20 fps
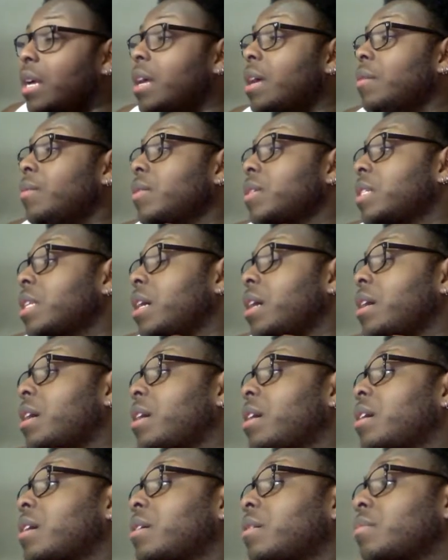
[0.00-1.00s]
It was
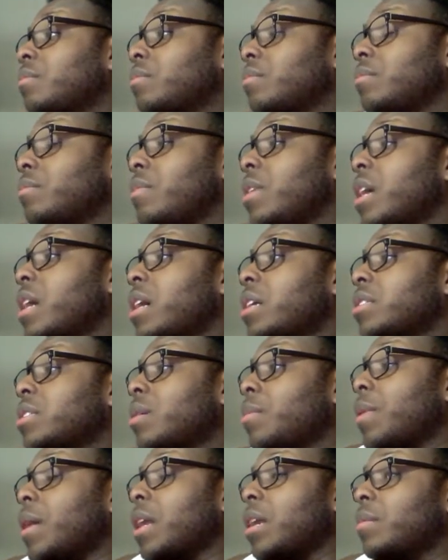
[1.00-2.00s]
he
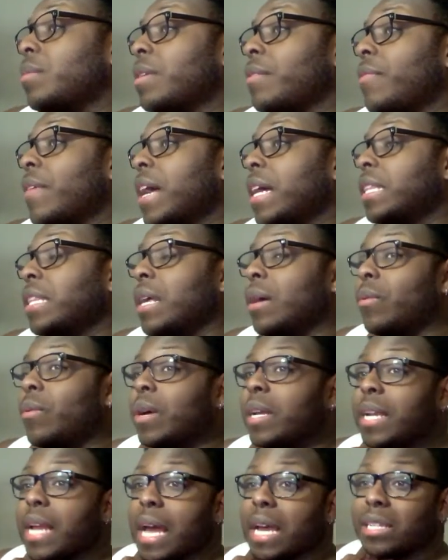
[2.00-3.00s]
also brought up the fact that
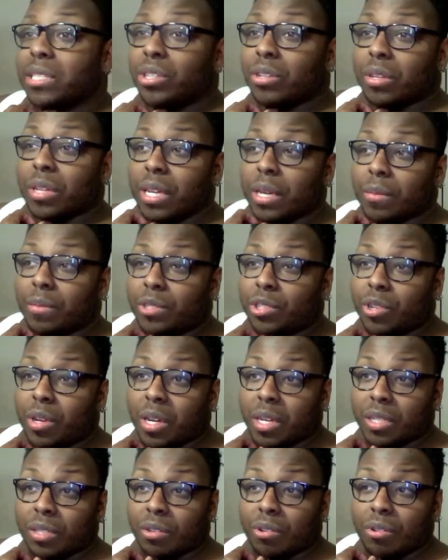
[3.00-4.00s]
one night Julian was
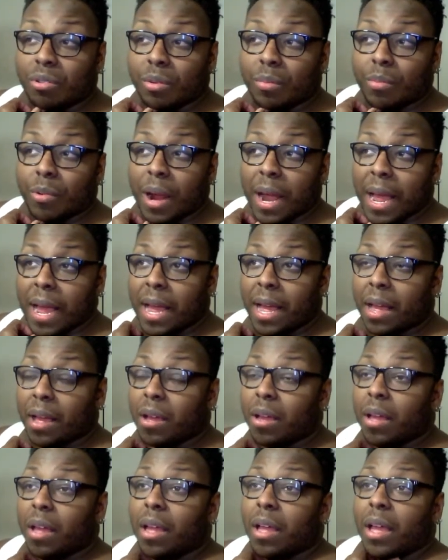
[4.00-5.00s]
drunk as a cooter brown,